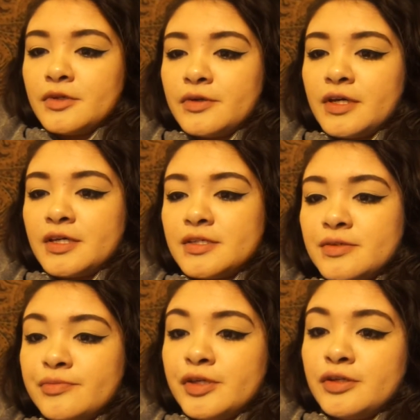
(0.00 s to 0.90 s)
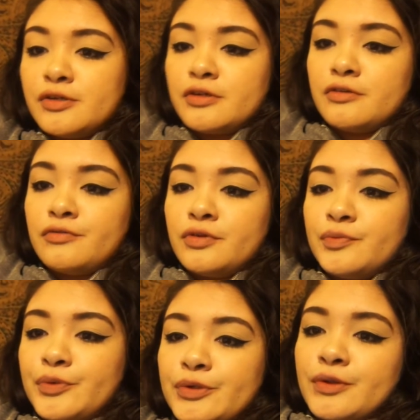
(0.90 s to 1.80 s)
Okay, so me and
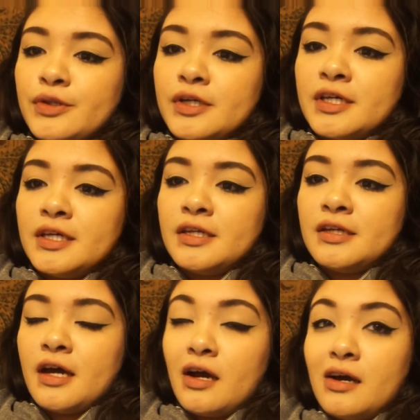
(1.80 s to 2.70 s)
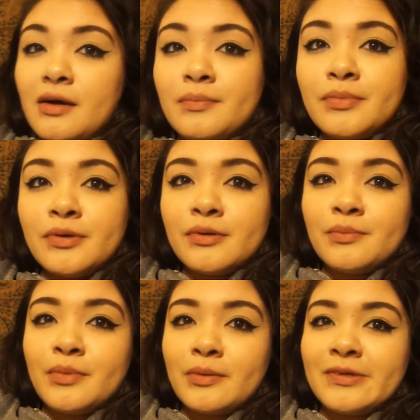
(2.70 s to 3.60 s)
Irving were looking up
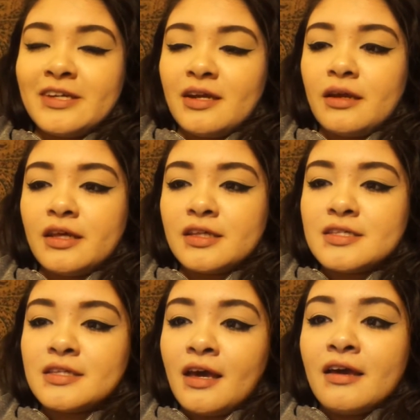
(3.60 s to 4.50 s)
pumpkin ideas,